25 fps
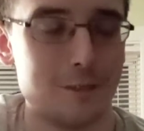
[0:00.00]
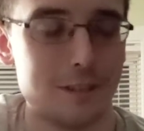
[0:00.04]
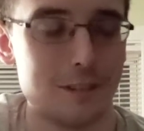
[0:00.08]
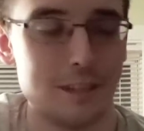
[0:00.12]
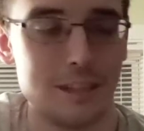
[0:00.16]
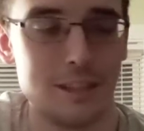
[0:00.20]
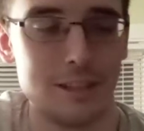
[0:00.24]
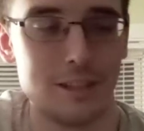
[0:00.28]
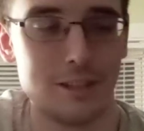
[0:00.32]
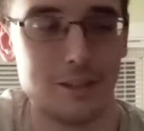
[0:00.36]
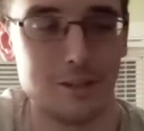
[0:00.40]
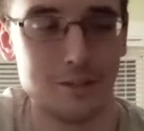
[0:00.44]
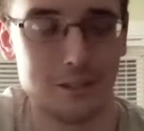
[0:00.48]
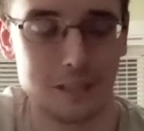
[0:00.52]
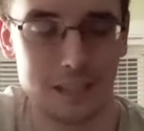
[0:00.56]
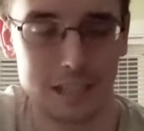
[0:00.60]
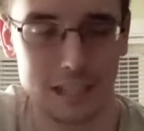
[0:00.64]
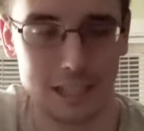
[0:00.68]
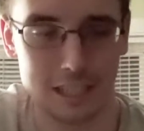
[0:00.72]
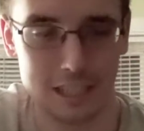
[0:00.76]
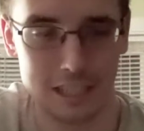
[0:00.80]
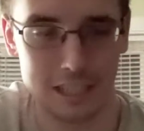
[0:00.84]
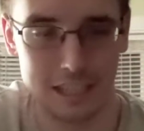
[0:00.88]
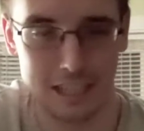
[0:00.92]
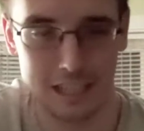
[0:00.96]
But
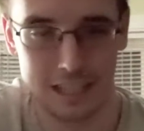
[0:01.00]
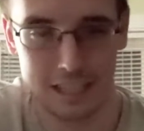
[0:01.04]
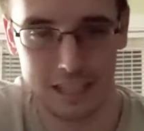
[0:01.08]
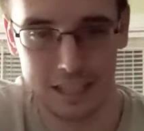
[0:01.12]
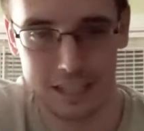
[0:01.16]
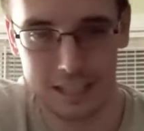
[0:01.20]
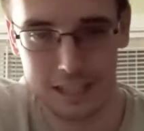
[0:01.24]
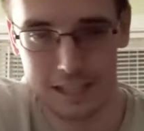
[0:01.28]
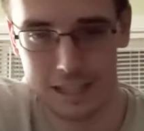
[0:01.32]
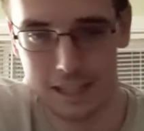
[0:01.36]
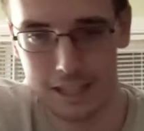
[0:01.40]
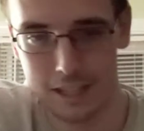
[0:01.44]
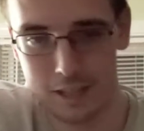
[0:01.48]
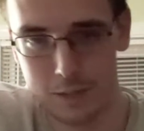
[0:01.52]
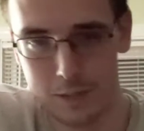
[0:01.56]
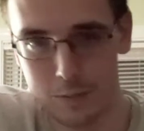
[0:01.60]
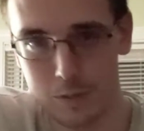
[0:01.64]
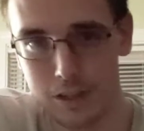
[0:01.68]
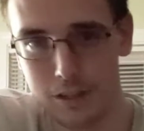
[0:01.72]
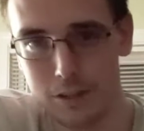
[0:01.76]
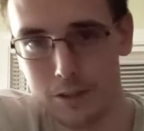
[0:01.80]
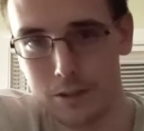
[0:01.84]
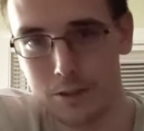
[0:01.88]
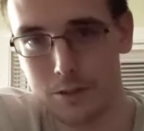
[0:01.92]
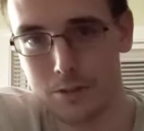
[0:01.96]
like it's
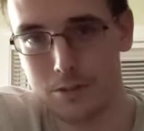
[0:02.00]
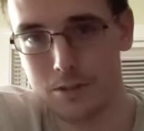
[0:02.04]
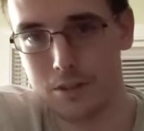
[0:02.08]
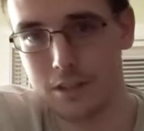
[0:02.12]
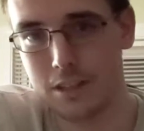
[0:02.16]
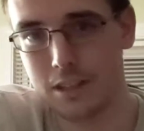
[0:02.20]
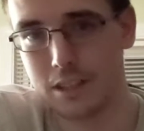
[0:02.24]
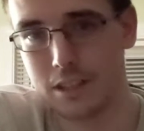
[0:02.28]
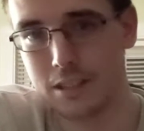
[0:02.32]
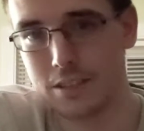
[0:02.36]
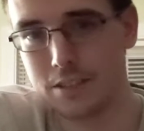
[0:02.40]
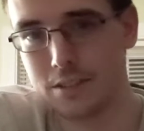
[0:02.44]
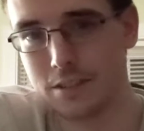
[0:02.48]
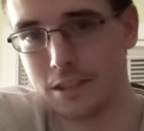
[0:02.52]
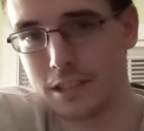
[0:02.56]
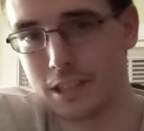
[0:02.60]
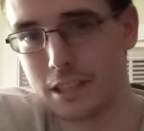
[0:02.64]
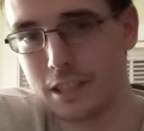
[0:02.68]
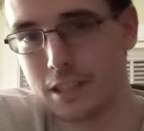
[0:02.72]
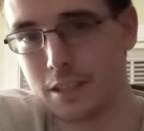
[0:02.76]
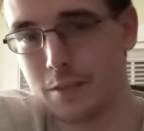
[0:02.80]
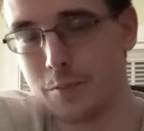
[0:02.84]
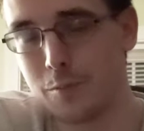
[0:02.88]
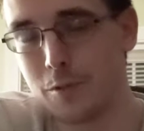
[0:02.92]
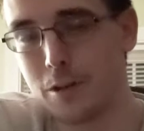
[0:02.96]
one of those things.
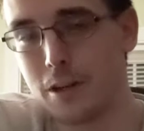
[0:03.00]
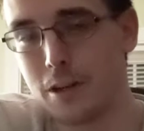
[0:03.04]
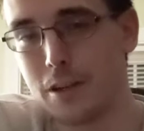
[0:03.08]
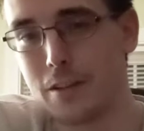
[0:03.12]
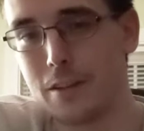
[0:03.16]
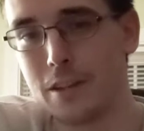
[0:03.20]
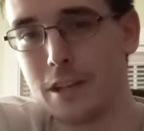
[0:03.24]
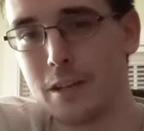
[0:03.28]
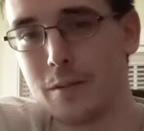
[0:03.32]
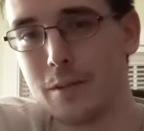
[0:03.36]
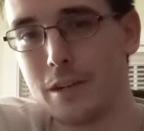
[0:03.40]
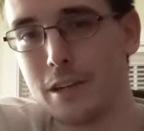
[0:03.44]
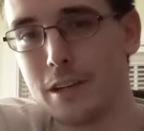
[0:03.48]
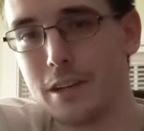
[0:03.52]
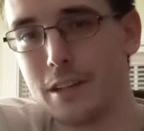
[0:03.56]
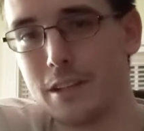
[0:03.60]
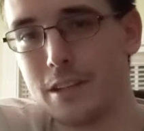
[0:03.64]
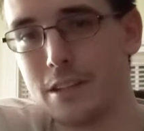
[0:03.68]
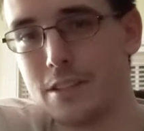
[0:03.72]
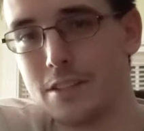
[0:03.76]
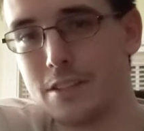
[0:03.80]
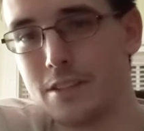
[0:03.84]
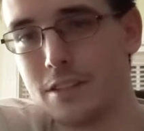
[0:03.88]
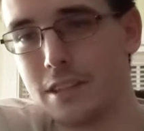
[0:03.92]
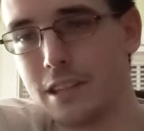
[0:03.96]
Like the more I think about it,
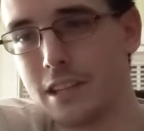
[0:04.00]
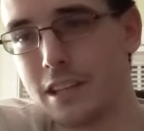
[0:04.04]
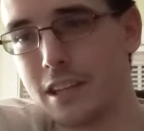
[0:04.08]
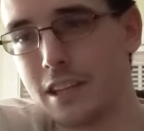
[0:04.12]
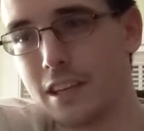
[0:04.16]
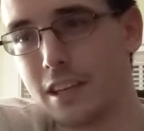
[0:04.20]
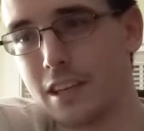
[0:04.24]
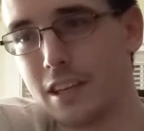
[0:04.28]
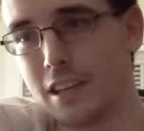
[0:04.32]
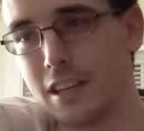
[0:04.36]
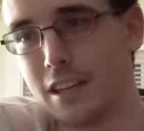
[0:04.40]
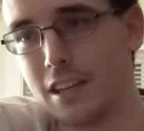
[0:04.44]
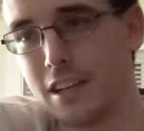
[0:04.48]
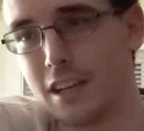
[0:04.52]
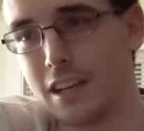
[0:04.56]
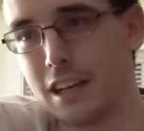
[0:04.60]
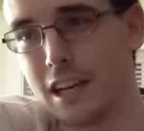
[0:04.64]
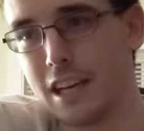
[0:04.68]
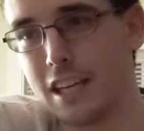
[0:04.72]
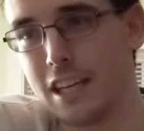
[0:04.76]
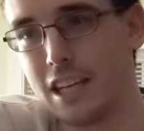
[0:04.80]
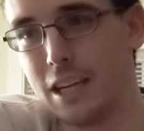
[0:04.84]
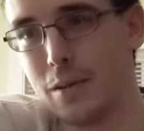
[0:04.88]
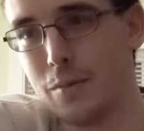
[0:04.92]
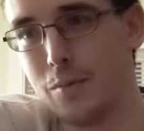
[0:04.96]
it's like
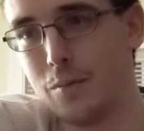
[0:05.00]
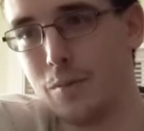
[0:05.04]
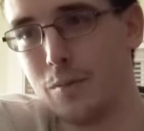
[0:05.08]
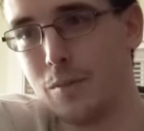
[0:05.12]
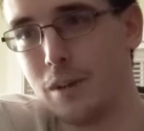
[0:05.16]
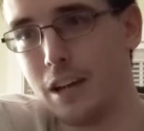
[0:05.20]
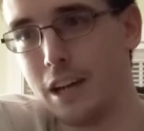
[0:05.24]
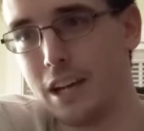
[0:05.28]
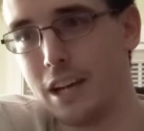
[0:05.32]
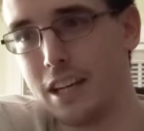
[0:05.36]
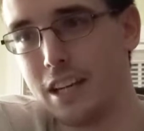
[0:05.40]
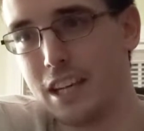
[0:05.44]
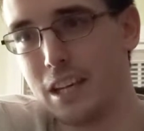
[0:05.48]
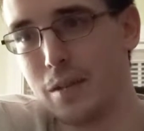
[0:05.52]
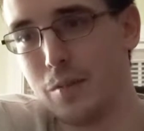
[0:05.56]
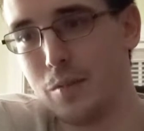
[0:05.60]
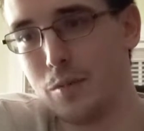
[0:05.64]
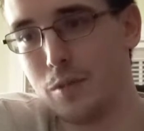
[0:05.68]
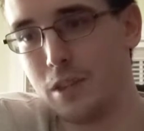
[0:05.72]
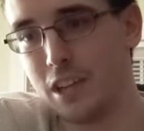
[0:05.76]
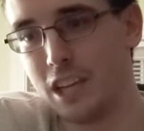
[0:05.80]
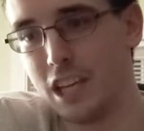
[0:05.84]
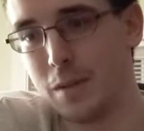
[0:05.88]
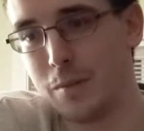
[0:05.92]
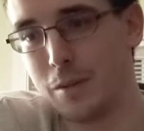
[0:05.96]
I keep
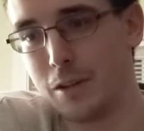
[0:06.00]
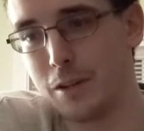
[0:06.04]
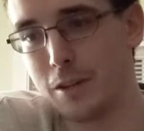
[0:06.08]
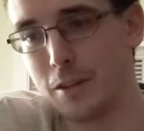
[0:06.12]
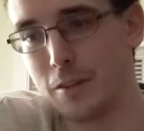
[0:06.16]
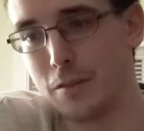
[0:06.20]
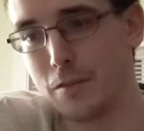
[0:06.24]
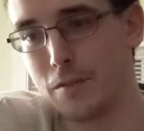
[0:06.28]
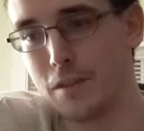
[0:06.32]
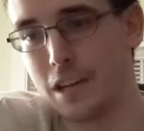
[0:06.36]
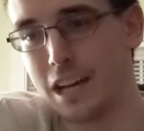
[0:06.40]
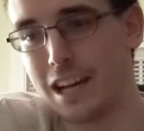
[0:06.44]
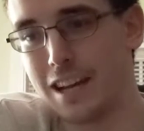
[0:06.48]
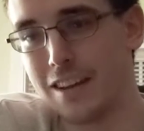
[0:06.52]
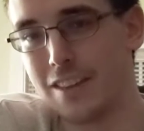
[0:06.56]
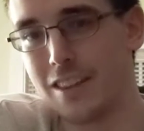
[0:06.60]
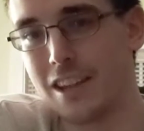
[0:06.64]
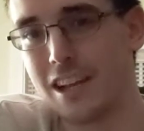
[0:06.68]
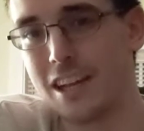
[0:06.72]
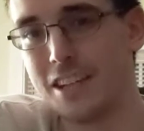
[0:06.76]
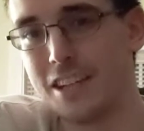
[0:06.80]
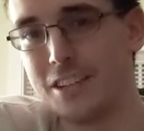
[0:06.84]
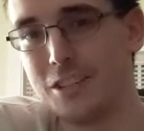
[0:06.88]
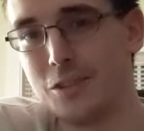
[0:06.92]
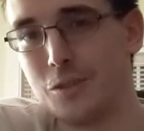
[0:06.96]
thinking about the fact
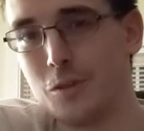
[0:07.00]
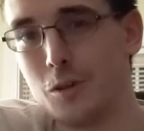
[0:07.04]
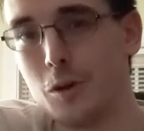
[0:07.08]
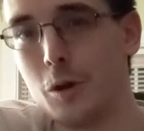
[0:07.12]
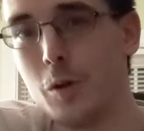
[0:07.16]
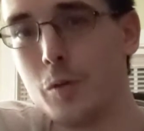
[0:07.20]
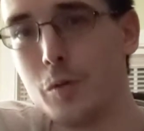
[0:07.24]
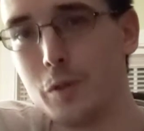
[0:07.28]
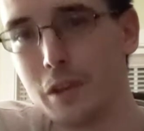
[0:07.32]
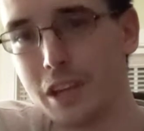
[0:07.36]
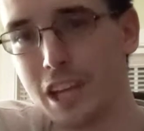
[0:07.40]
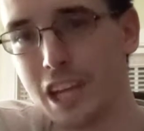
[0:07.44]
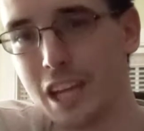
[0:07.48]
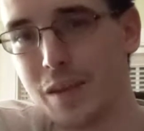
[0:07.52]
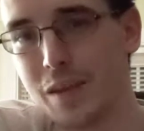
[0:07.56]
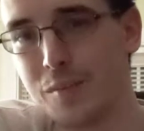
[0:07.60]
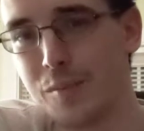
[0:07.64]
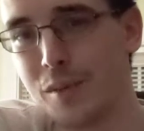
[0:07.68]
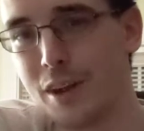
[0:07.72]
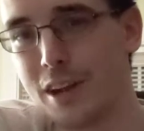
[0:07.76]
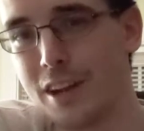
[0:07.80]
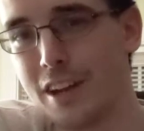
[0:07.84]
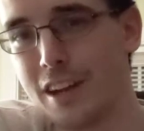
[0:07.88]
that I don't own the game